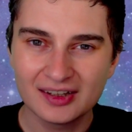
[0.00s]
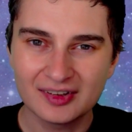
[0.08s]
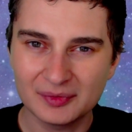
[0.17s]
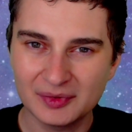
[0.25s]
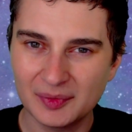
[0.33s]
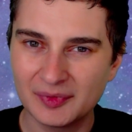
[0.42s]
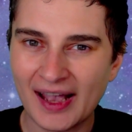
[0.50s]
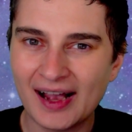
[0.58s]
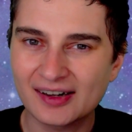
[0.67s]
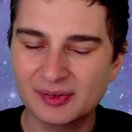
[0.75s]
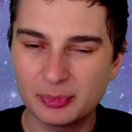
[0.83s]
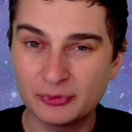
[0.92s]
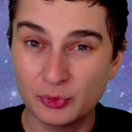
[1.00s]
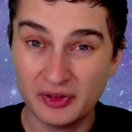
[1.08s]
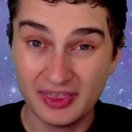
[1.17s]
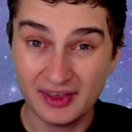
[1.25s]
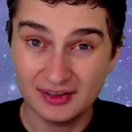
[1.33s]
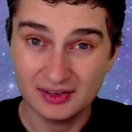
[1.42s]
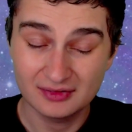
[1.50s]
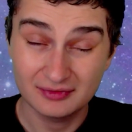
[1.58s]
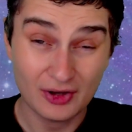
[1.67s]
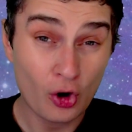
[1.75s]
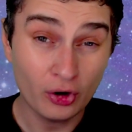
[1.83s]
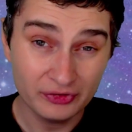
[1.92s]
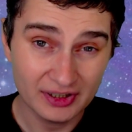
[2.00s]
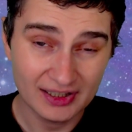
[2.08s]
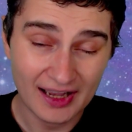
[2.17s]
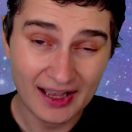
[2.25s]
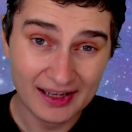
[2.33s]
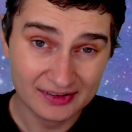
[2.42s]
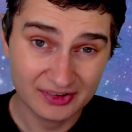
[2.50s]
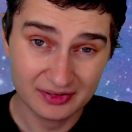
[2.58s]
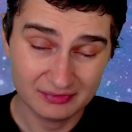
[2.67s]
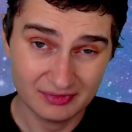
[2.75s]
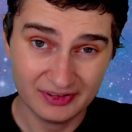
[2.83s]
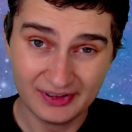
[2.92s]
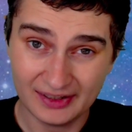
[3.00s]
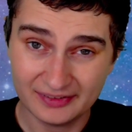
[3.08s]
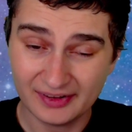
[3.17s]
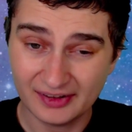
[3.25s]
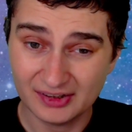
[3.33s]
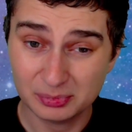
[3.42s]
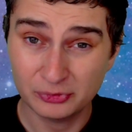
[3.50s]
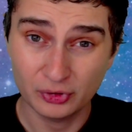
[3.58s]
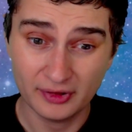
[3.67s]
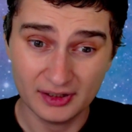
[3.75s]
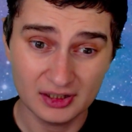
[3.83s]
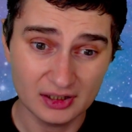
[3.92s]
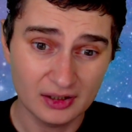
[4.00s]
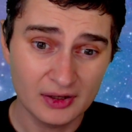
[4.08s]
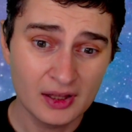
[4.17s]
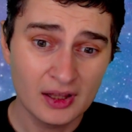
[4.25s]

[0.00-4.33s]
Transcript: Sometimes acts before thinking. Often acts, says things before thinking.